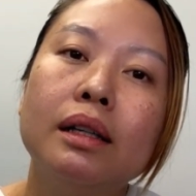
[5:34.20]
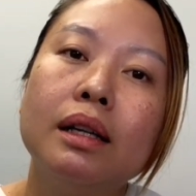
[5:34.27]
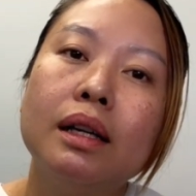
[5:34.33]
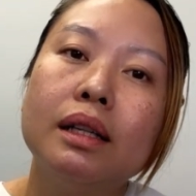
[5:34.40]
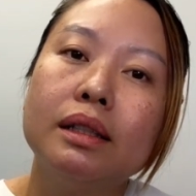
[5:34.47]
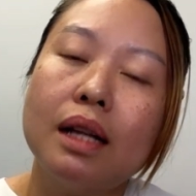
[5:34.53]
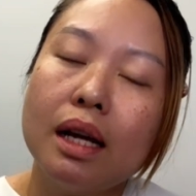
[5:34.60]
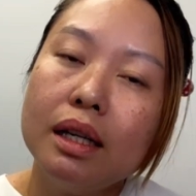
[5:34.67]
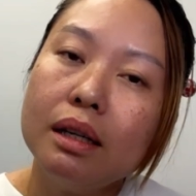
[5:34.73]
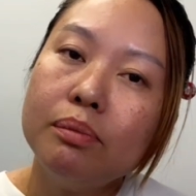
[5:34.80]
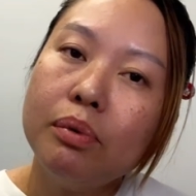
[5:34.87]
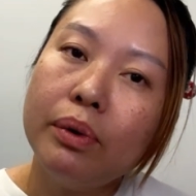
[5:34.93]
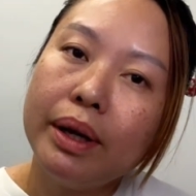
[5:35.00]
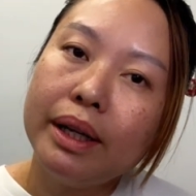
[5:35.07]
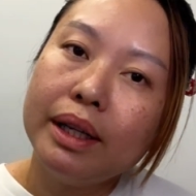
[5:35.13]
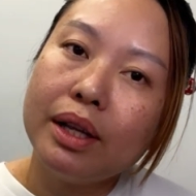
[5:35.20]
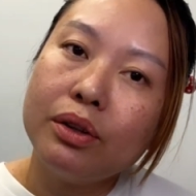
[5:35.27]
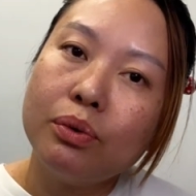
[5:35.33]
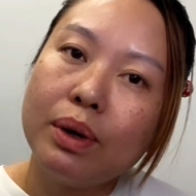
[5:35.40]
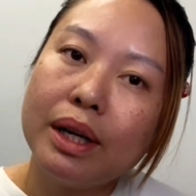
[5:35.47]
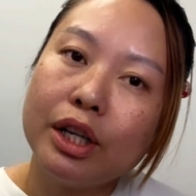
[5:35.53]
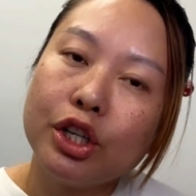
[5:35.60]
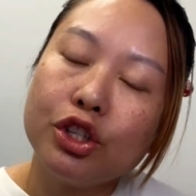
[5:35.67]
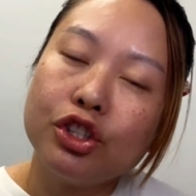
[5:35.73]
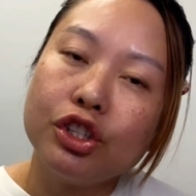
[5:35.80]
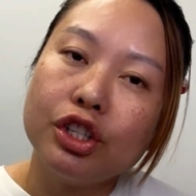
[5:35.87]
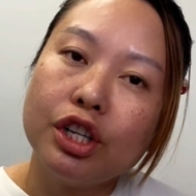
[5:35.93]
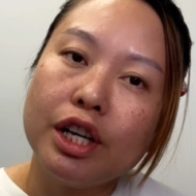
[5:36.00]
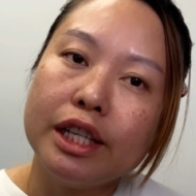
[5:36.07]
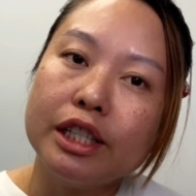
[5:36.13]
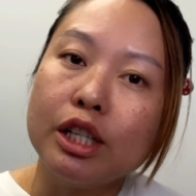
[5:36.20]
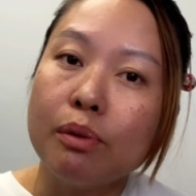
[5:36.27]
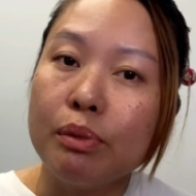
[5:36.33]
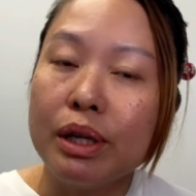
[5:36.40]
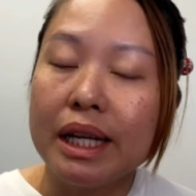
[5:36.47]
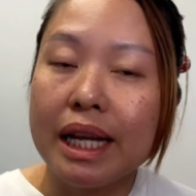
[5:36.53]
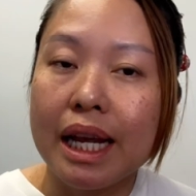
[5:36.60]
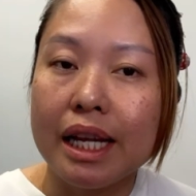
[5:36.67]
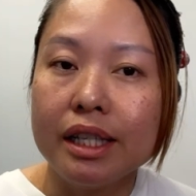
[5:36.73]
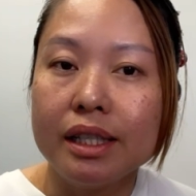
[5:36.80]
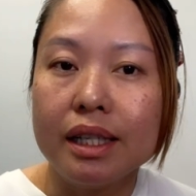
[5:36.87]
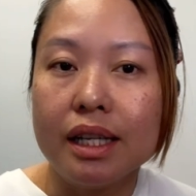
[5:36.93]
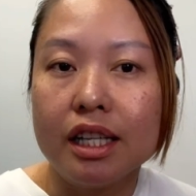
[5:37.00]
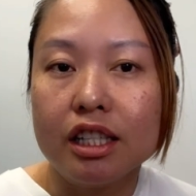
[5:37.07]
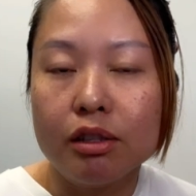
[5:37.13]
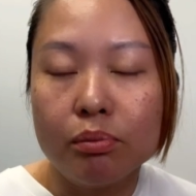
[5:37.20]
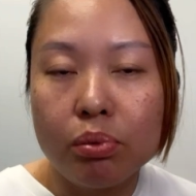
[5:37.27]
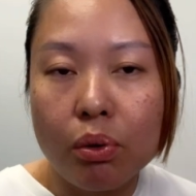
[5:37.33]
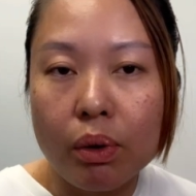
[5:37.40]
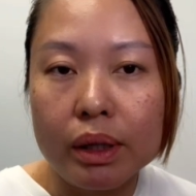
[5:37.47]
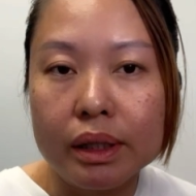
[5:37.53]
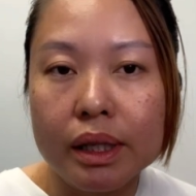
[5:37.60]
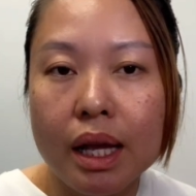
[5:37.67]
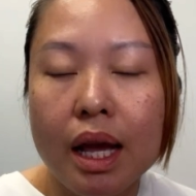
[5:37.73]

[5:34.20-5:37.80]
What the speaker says: Another point that you want to consider is communication and support.